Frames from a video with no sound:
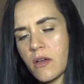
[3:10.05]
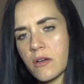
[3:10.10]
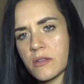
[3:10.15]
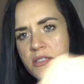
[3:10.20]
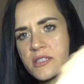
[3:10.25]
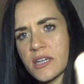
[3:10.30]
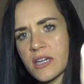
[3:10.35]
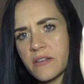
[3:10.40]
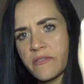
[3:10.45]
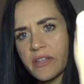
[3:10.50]

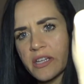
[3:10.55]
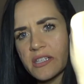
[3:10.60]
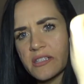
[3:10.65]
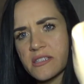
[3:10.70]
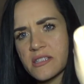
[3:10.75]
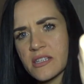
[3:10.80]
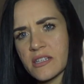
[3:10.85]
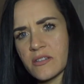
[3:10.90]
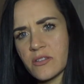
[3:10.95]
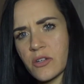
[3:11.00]
It's kind of like a
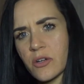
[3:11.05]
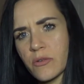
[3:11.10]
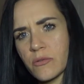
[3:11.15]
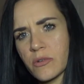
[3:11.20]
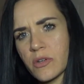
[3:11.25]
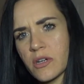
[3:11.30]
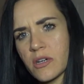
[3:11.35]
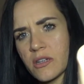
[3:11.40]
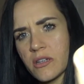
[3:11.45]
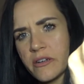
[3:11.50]
skin
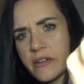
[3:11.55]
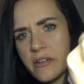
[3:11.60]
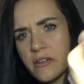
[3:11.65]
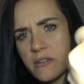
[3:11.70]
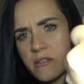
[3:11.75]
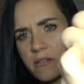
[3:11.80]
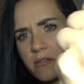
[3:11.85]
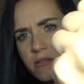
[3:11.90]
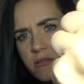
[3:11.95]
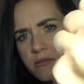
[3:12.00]
tone color.